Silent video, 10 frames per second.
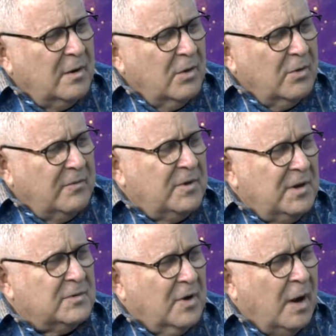even
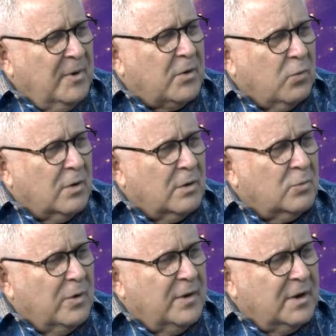the atomic world,
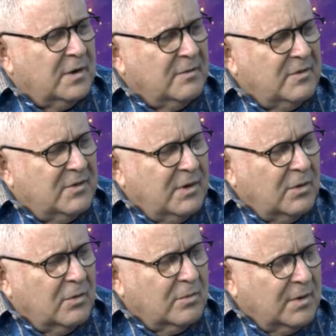where they can
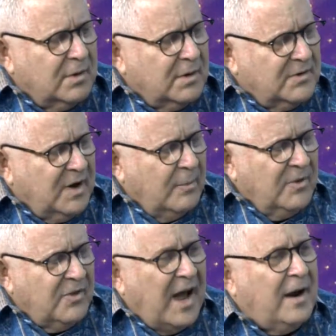
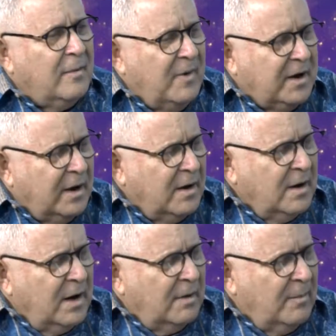examine that and
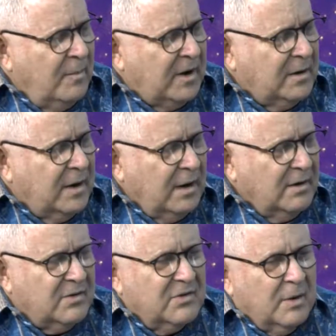make
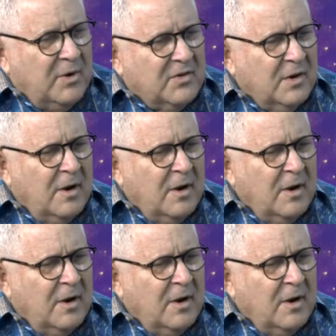analysis. I mean, is it